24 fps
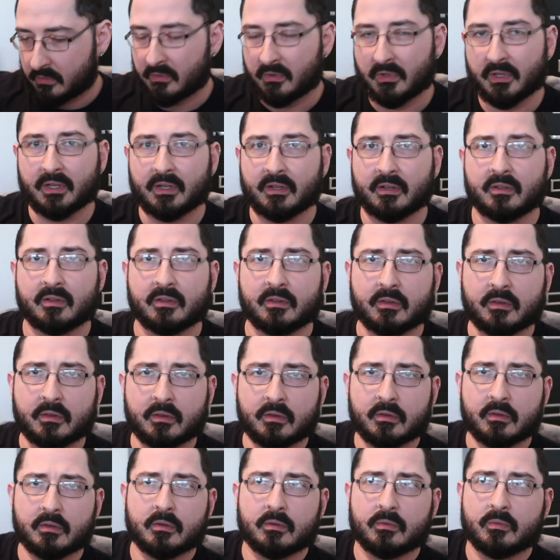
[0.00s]
like,
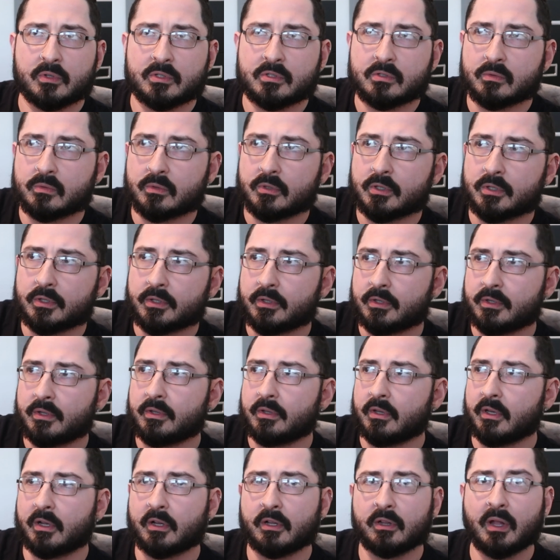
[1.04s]
what's the word,
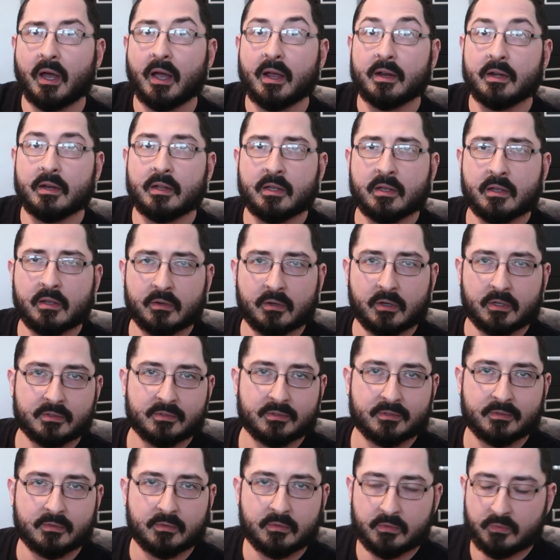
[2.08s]
declining,
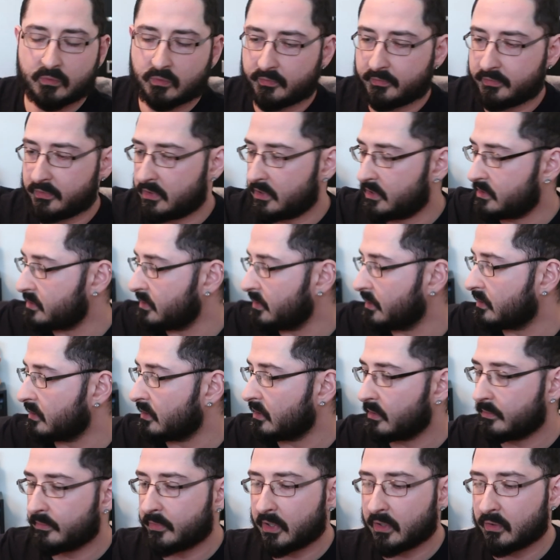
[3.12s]
because Disney
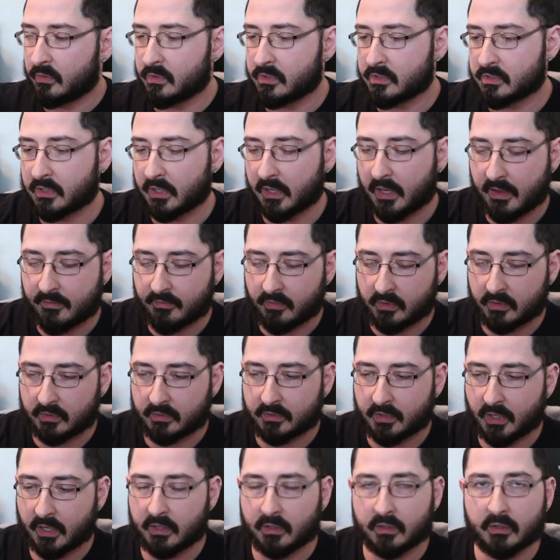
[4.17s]
Club, they always like have a
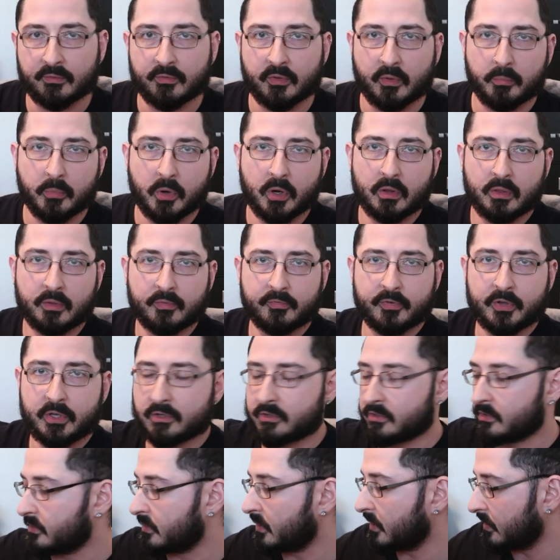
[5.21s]
title of the month,
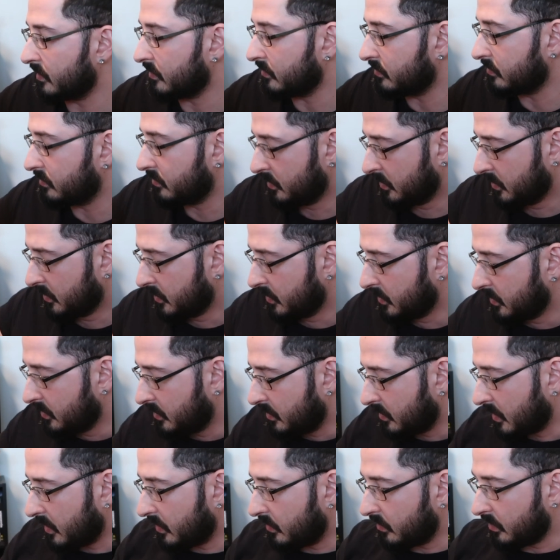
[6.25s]
featured title,
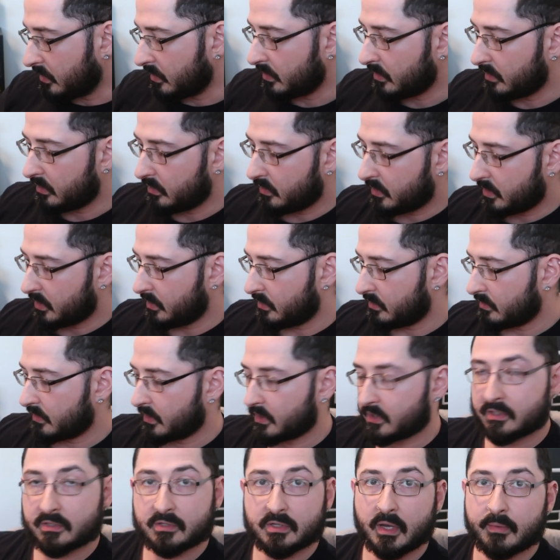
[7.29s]
and you can either
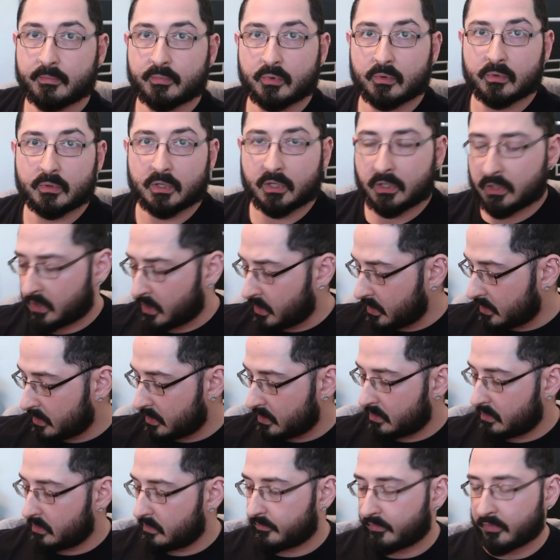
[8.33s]
accept or
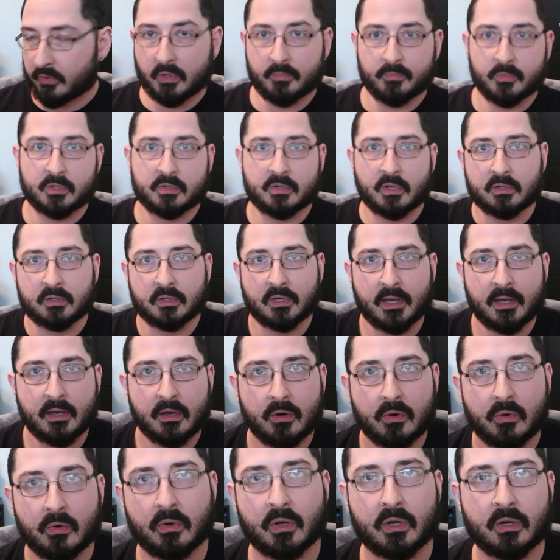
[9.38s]
decline for them to send it
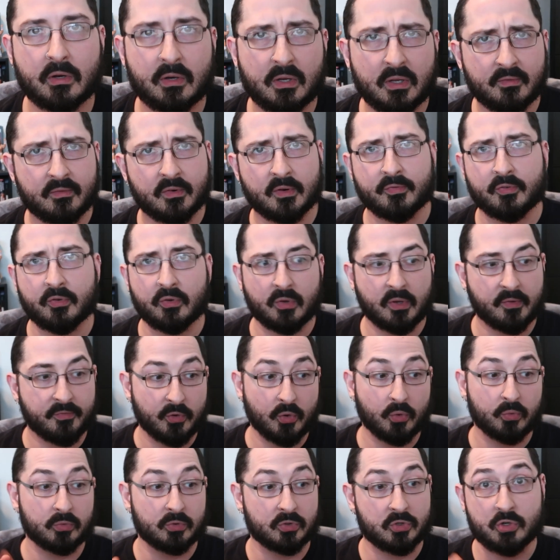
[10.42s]
out, and even if you
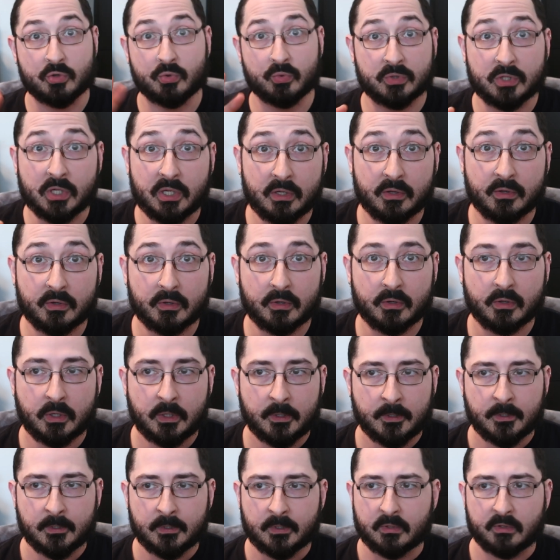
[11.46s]
don't choose either,
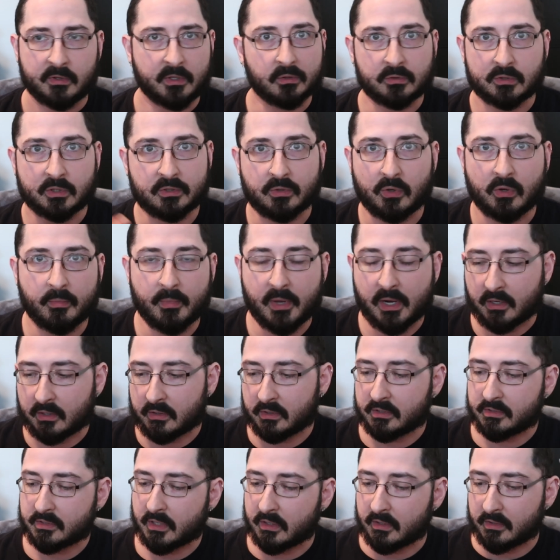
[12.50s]
they'll just
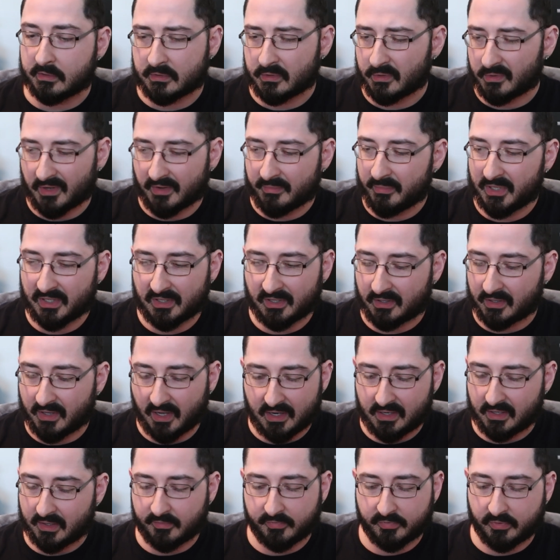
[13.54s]
automatically send it. So I've been
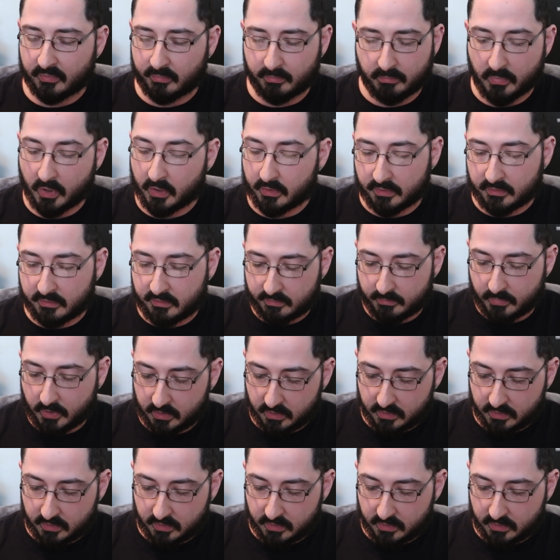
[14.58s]
declining for months.